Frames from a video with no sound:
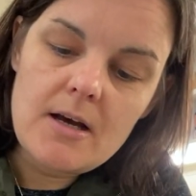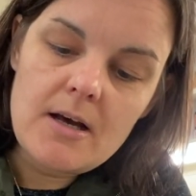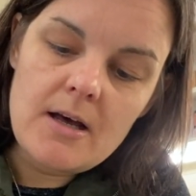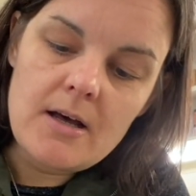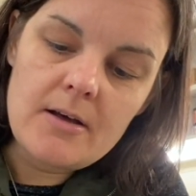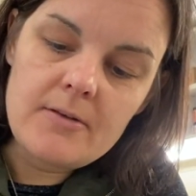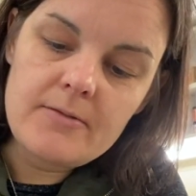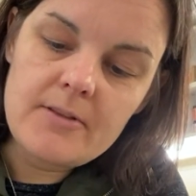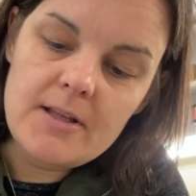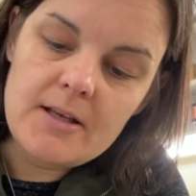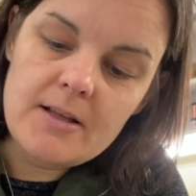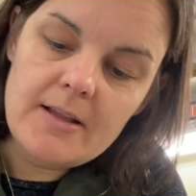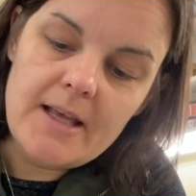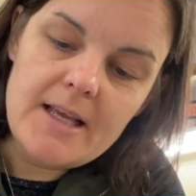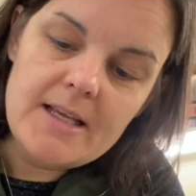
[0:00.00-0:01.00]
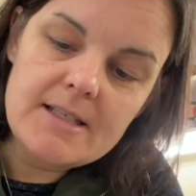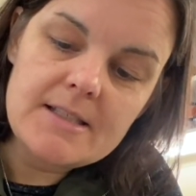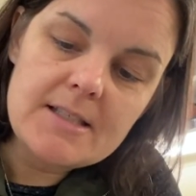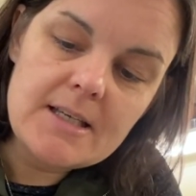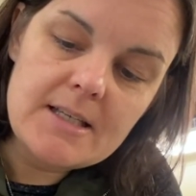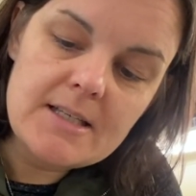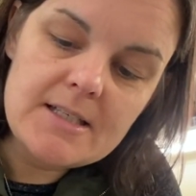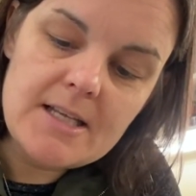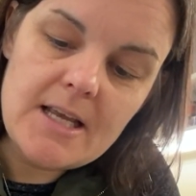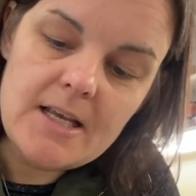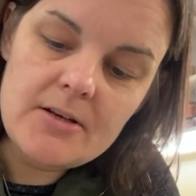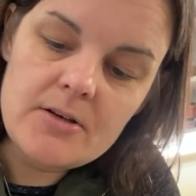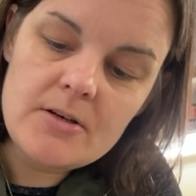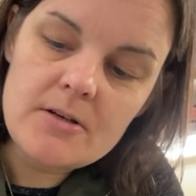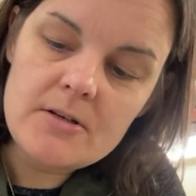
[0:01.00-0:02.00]
of the glaze
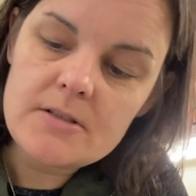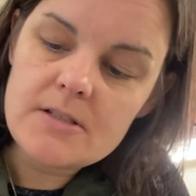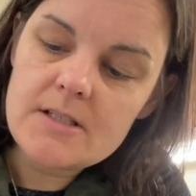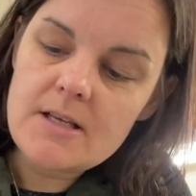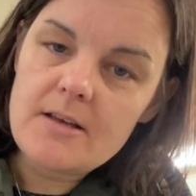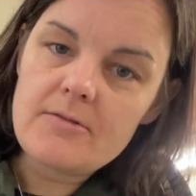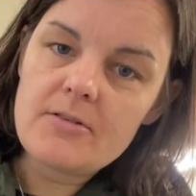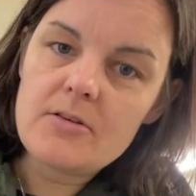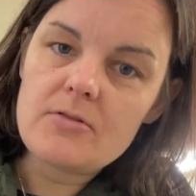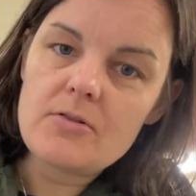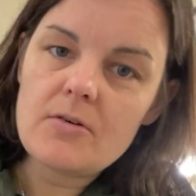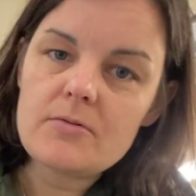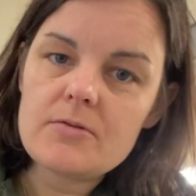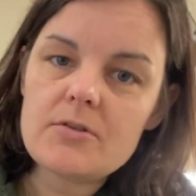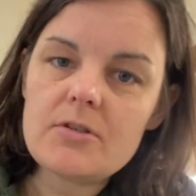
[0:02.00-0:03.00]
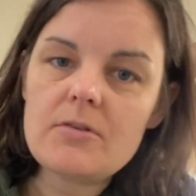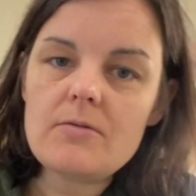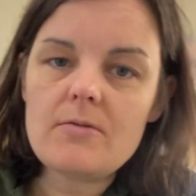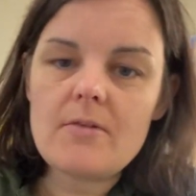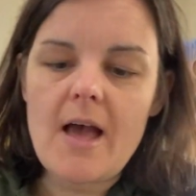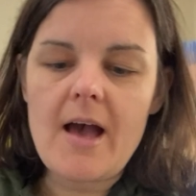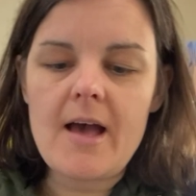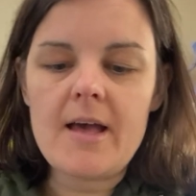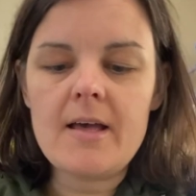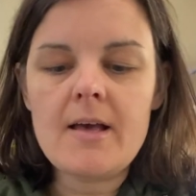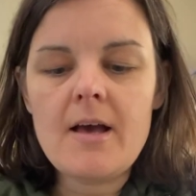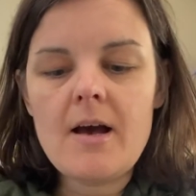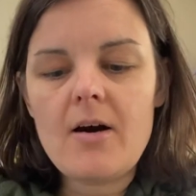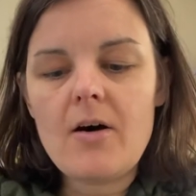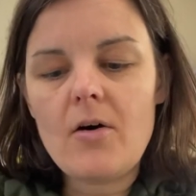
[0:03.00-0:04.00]
containers. If you don't do that,
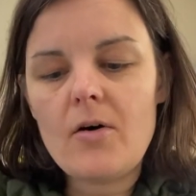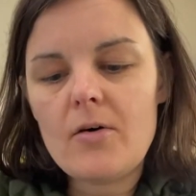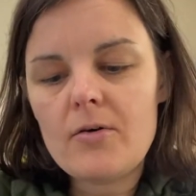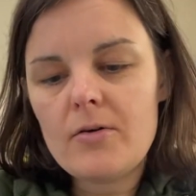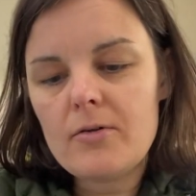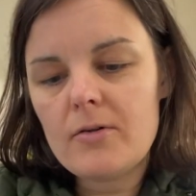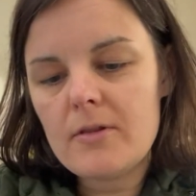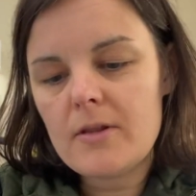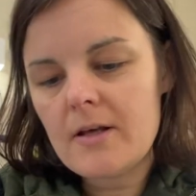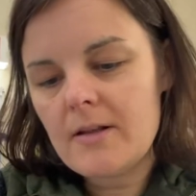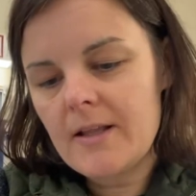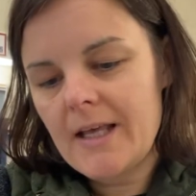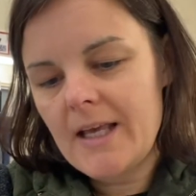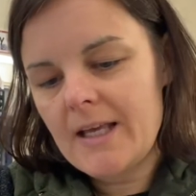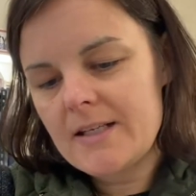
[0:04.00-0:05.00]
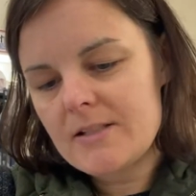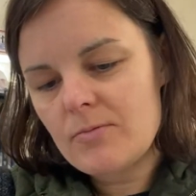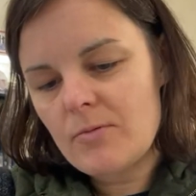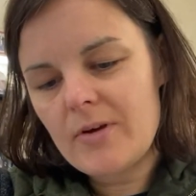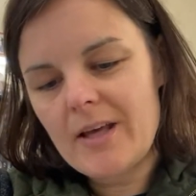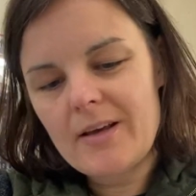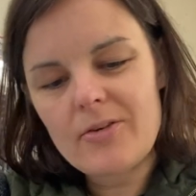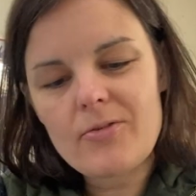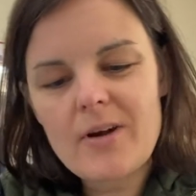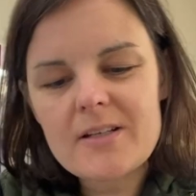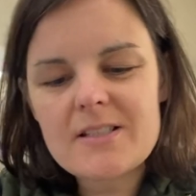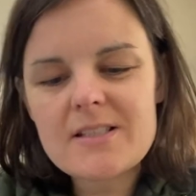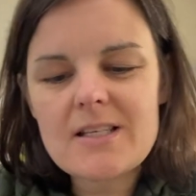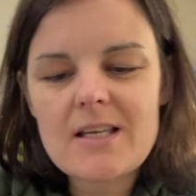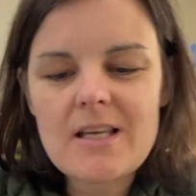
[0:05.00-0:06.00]
all the glaze will get
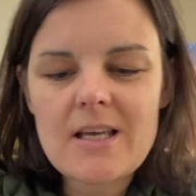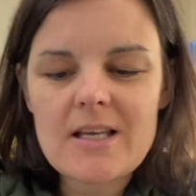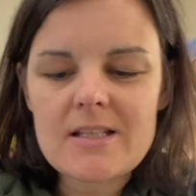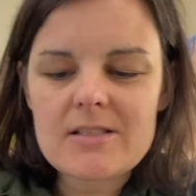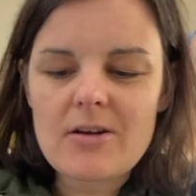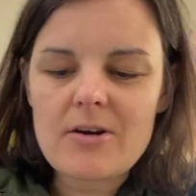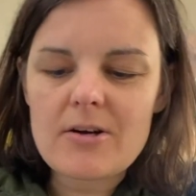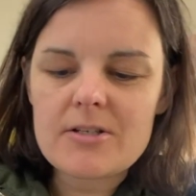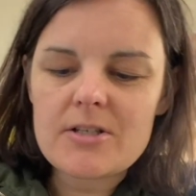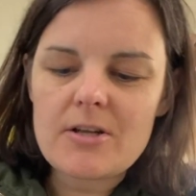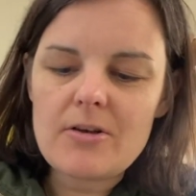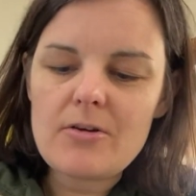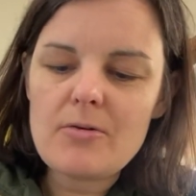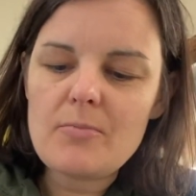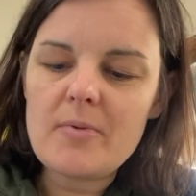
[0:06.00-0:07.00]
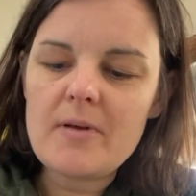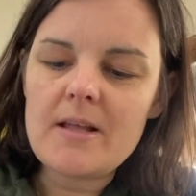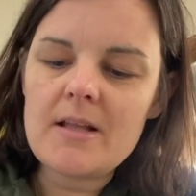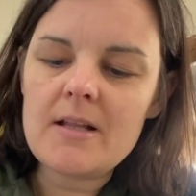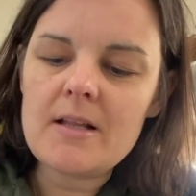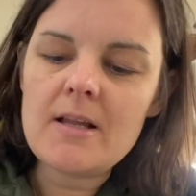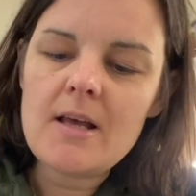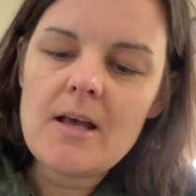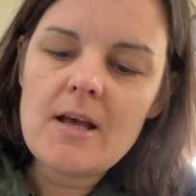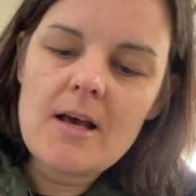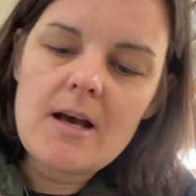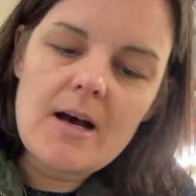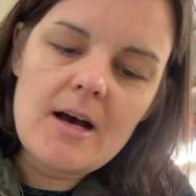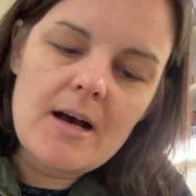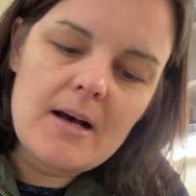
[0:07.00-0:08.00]
crusty, it's hard to open,
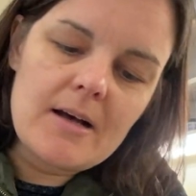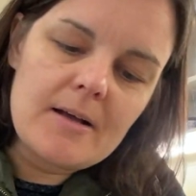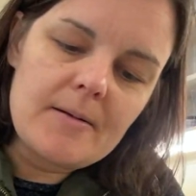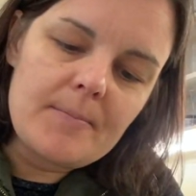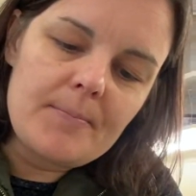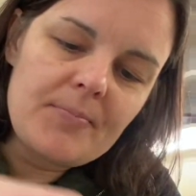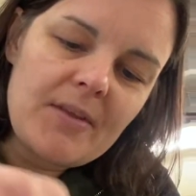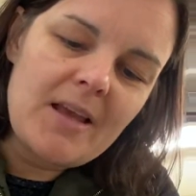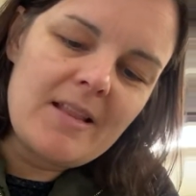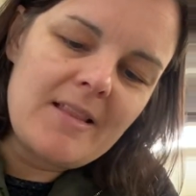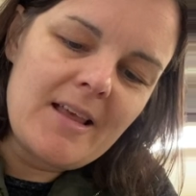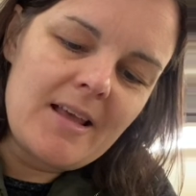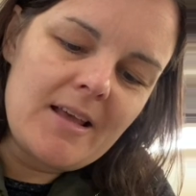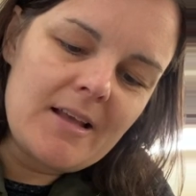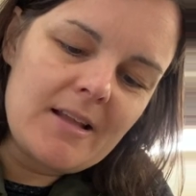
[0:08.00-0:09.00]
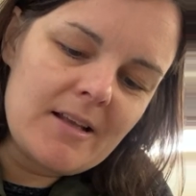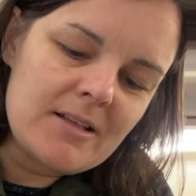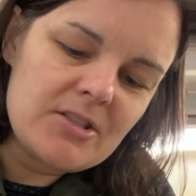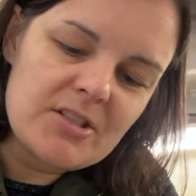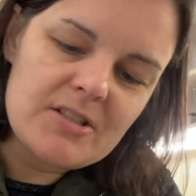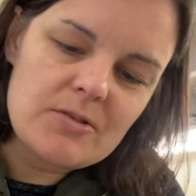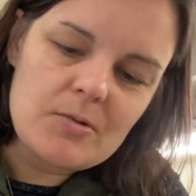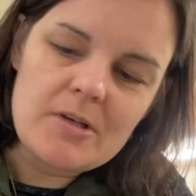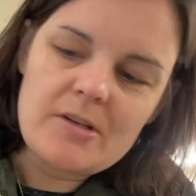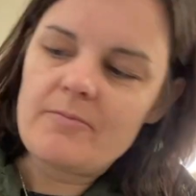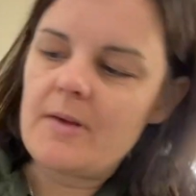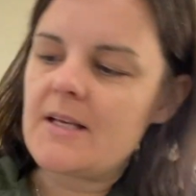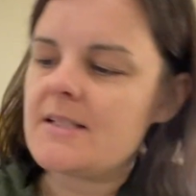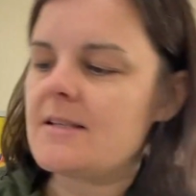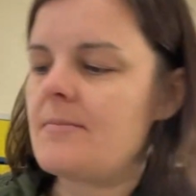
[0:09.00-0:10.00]
and then it just sort of
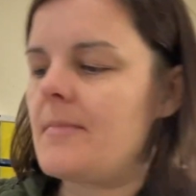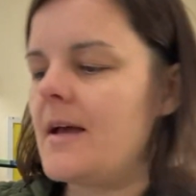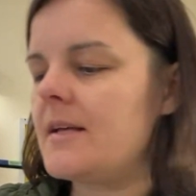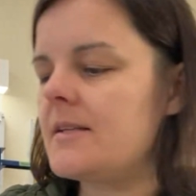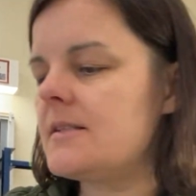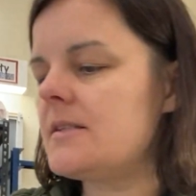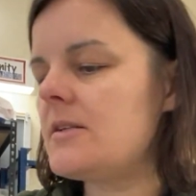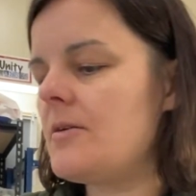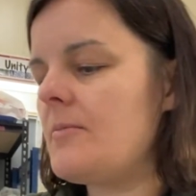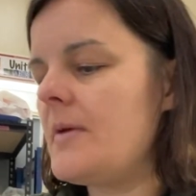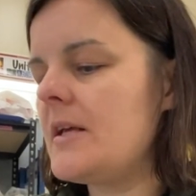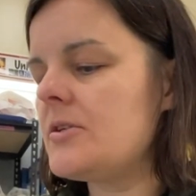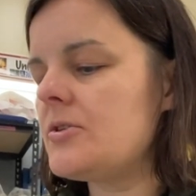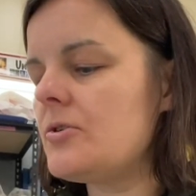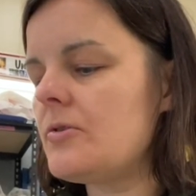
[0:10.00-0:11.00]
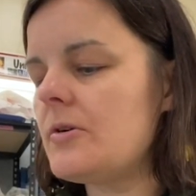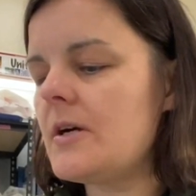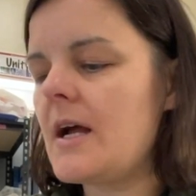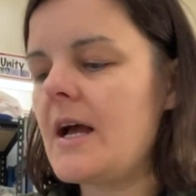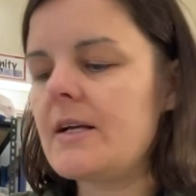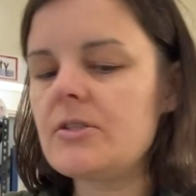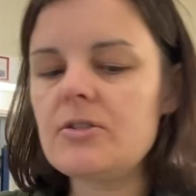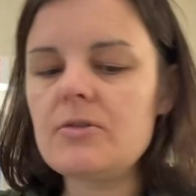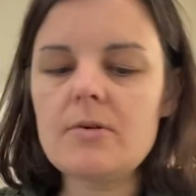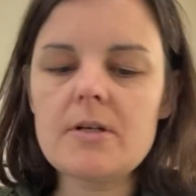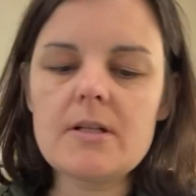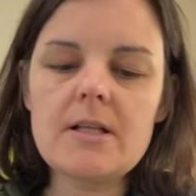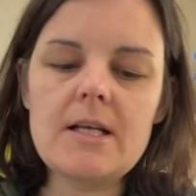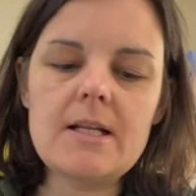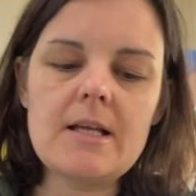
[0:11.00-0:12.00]
makes a mess. So make sure as you are
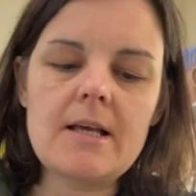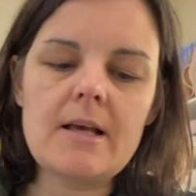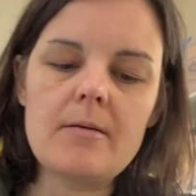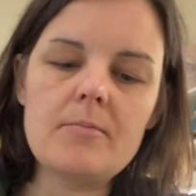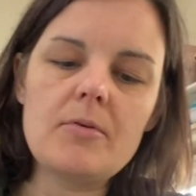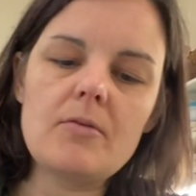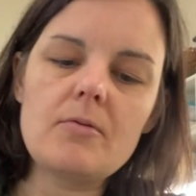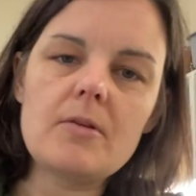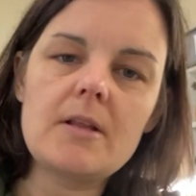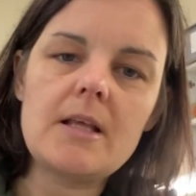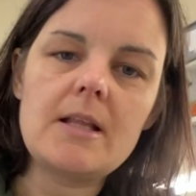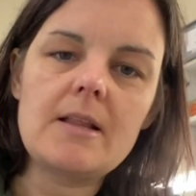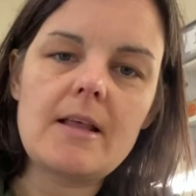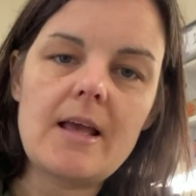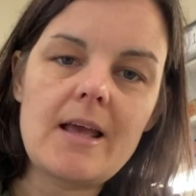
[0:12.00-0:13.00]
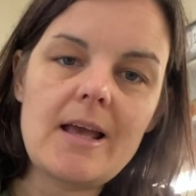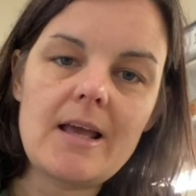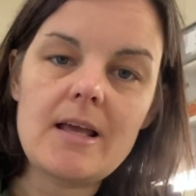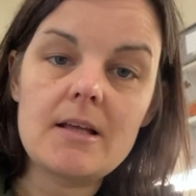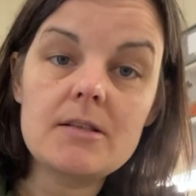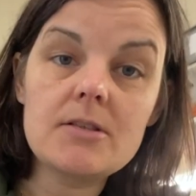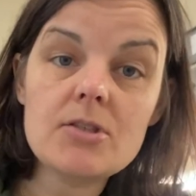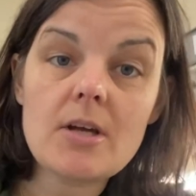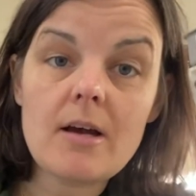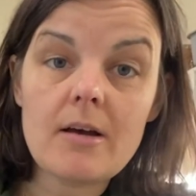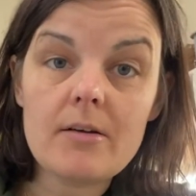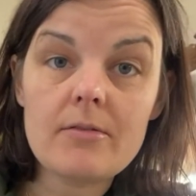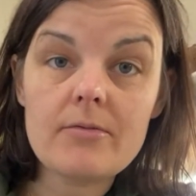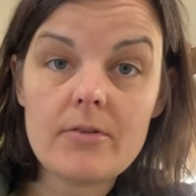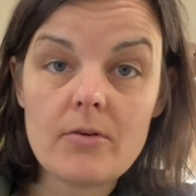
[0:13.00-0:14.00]
cleaning up, you clean the edge
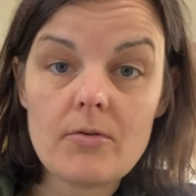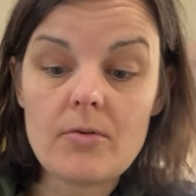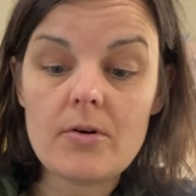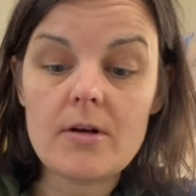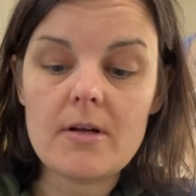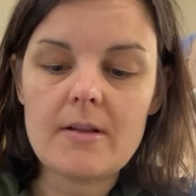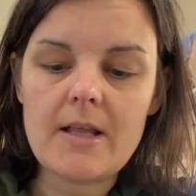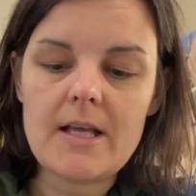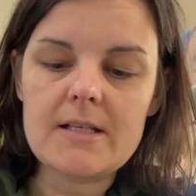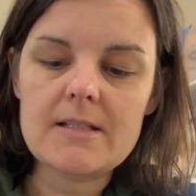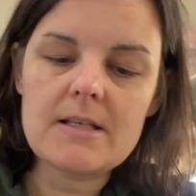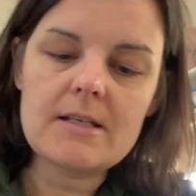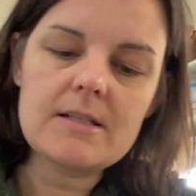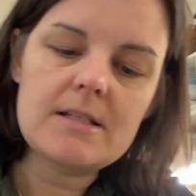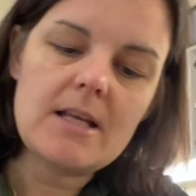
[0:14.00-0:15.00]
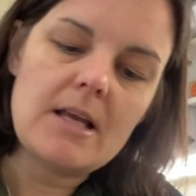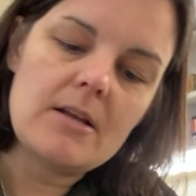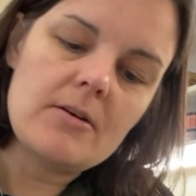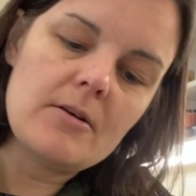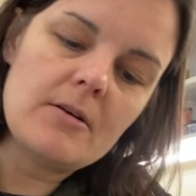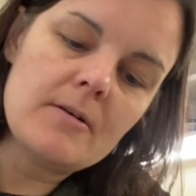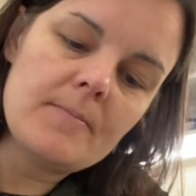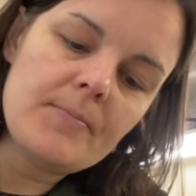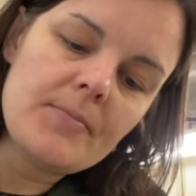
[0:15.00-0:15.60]
of your glaze container.